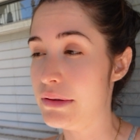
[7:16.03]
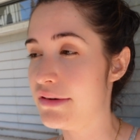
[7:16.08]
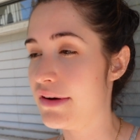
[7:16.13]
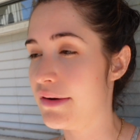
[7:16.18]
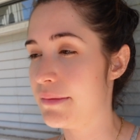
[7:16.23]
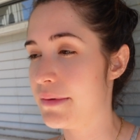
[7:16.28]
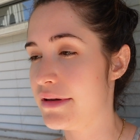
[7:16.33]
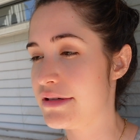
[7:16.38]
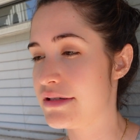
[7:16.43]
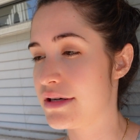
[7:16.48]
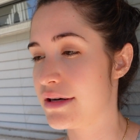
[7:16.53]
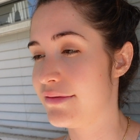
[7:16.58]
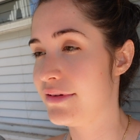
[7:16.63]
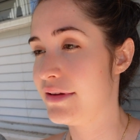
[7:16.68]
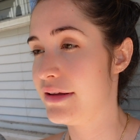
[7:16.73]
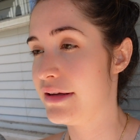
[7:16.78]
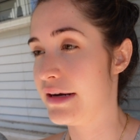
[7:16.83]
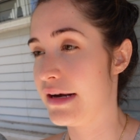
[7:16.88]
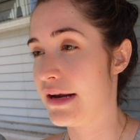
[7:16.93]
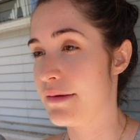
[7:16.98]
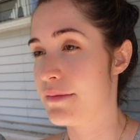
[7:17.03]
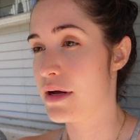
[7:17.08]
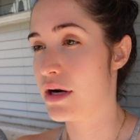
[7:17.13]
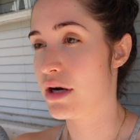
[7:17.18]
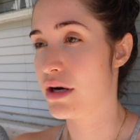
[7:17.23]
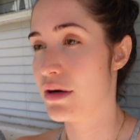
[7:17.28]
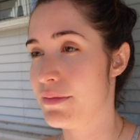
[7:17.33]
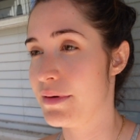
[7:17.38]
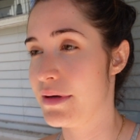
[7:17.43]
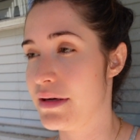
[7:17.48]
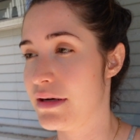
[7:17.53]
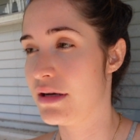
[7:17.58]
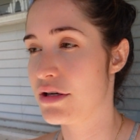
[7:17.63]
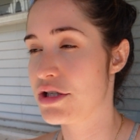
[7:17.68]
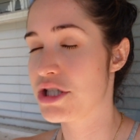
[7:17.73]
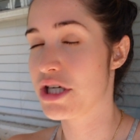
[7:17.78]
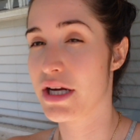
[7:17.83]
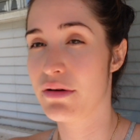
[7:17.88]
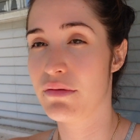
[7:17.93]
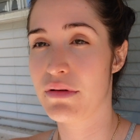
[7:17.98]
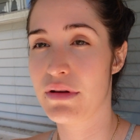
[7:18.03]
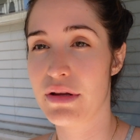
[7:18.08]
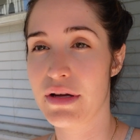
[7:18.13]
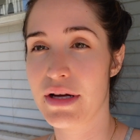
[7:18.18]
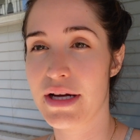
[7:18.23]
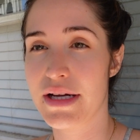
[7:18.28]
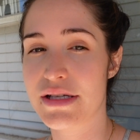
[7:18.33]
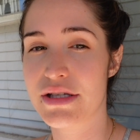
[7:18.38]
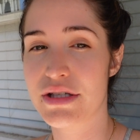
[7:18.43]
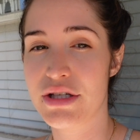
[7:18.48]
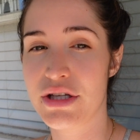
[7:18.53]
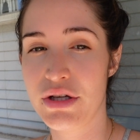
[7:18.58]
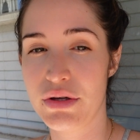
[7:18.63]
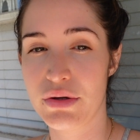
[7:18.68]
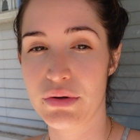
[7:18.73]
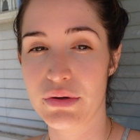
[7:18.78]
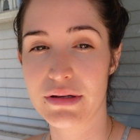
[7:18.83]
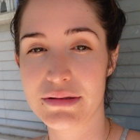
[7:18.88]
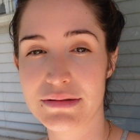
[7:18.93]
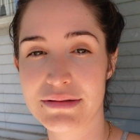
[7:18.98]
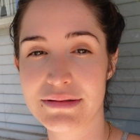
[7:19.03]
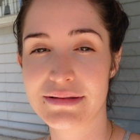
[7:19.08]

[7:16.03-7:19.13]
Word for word: if I'm gonna start feeling any better, but I'll check in with you guys soon.